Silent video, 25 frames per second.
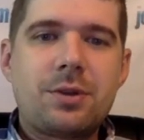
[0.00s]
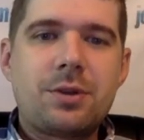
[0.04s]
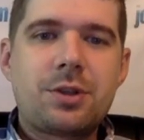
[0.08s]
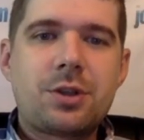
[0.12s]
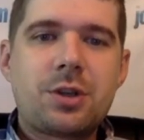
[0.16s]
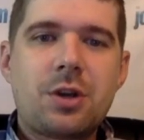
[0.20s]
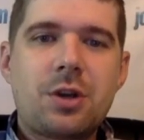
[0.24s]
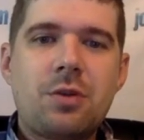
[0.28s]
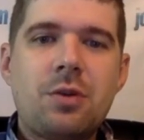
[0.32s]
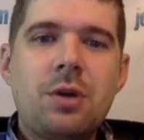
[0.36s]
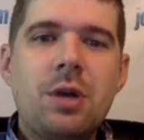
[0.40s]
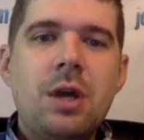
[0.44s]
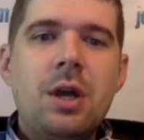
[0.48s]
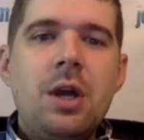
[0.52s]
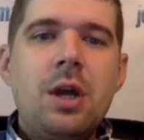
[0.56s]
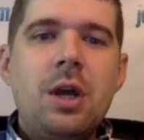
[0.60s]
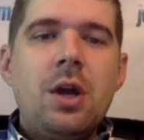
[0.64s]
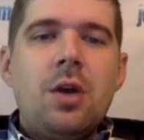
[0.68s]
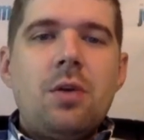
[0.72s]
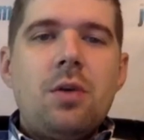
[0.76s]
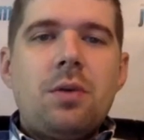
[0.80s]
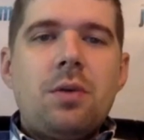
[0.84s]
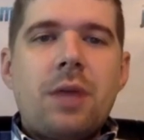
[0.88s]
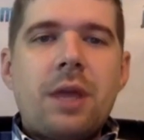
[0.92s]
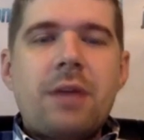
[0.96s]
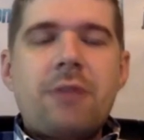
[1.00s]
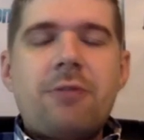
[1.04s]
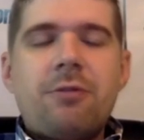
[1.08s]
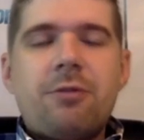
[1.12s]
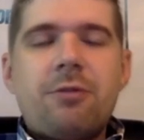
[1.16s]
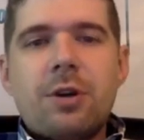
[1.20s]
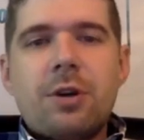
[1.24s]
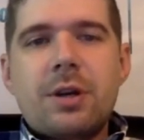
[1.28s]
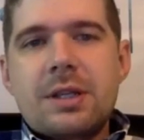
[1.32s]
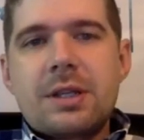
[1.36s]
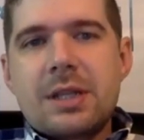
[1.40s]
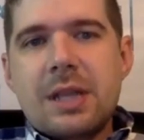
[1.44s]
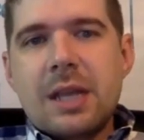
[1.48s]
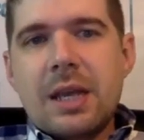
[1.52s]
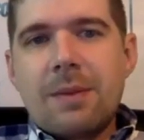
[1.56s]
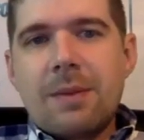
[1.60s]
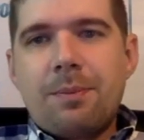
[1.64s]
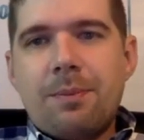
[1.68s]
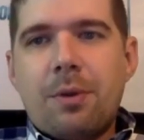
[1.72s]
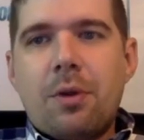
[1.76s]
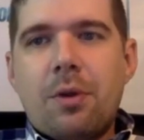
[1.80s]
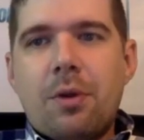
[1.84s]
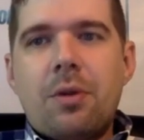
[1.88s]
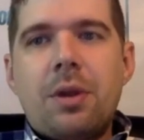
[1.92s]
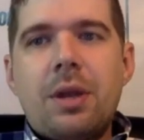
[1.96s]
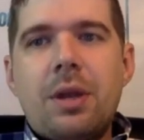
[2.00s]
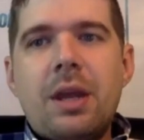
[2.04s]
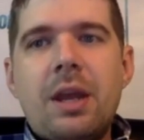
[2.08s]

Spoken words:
So, like, for example,